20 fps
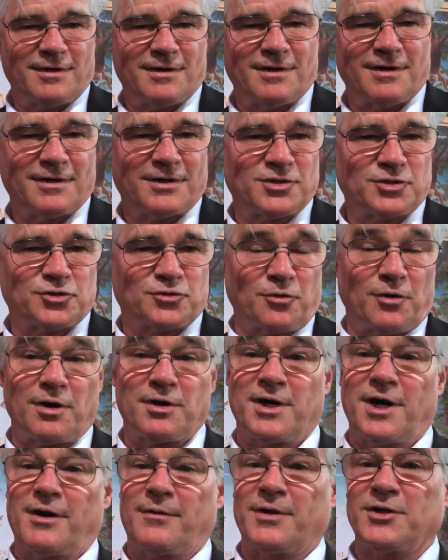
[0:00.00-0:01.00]
an
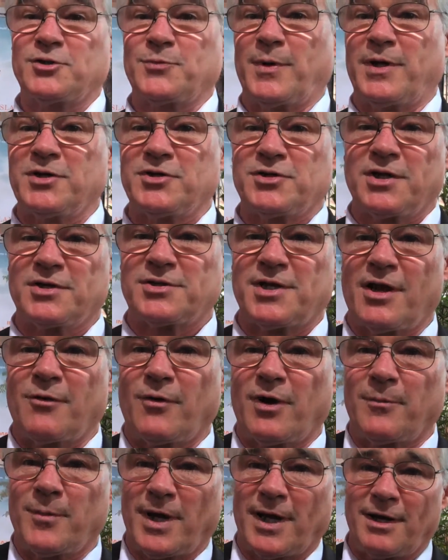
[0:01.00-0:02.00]
extraordinary species that
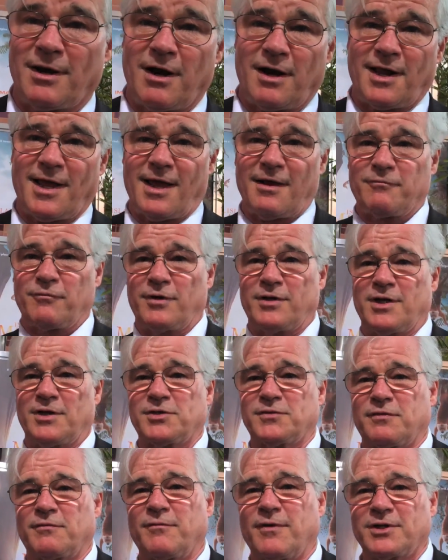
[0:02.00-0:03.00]
we may not have with
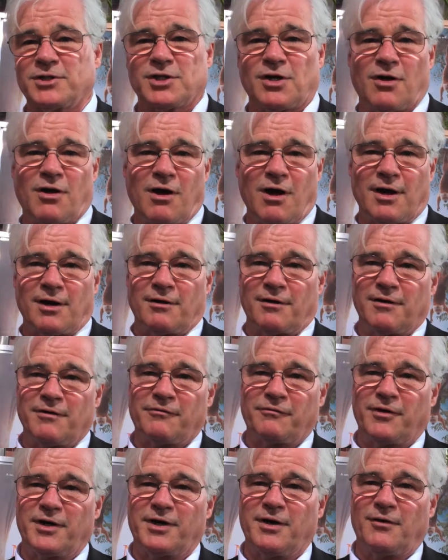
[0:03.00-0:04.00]
us for much longer
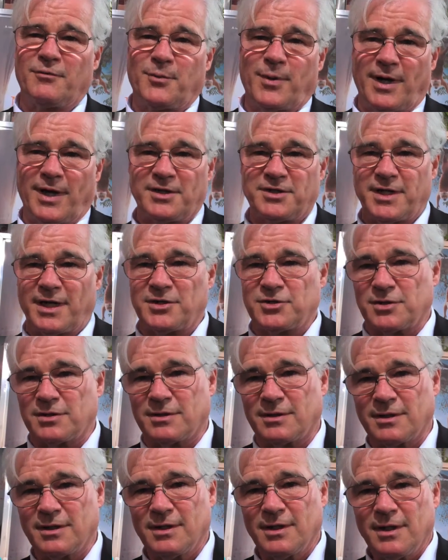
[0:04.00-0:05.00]
if we don't pay attention.
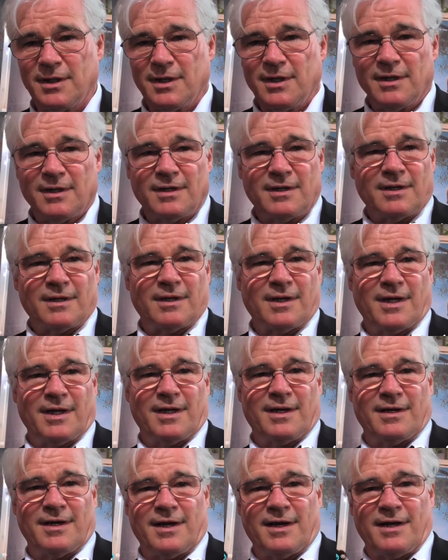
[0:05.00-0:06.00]
Mm-hmm.
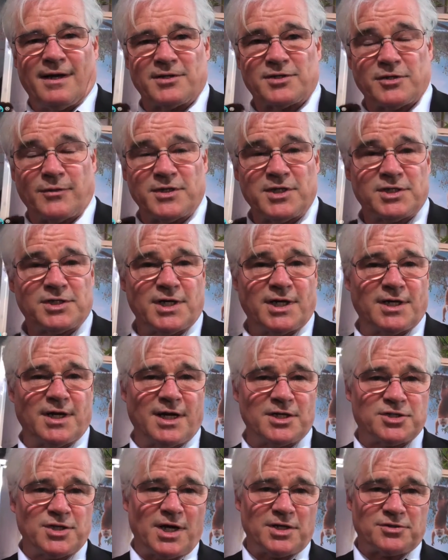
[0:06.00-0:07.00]
And so we just need
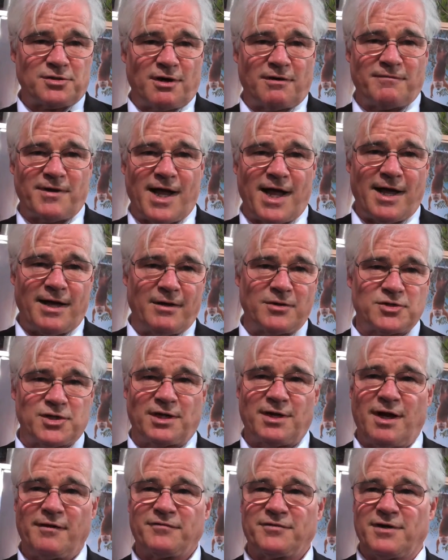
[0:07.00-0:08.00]
to adjust our values
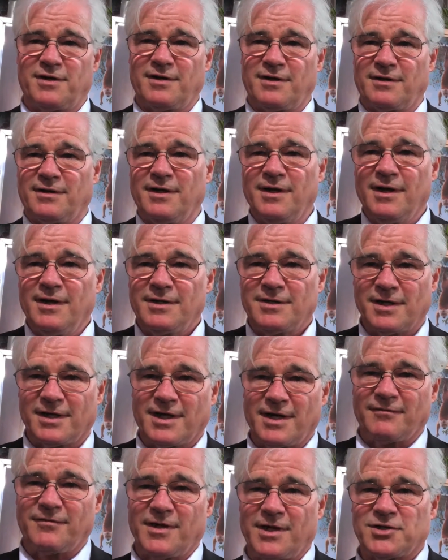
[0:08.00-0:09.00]
enough to
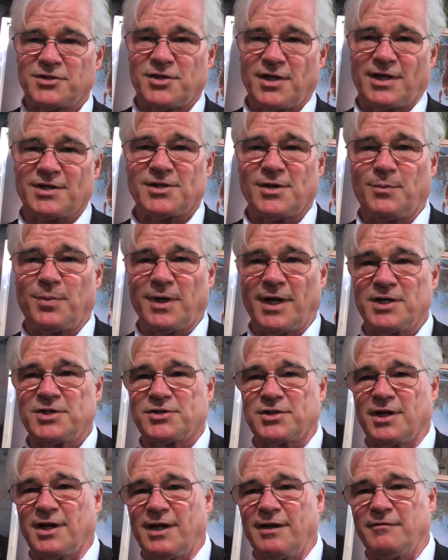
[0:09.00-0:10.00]
give these things a
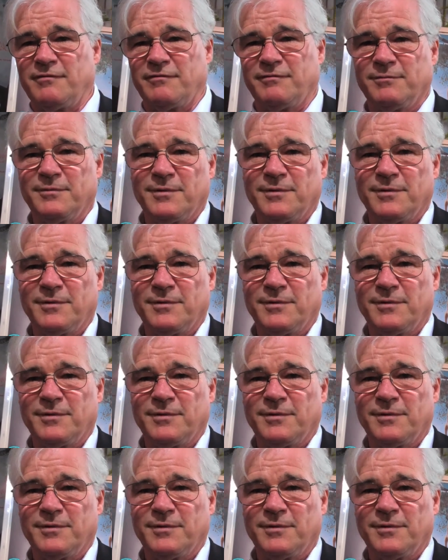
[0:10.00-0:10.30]
place to live.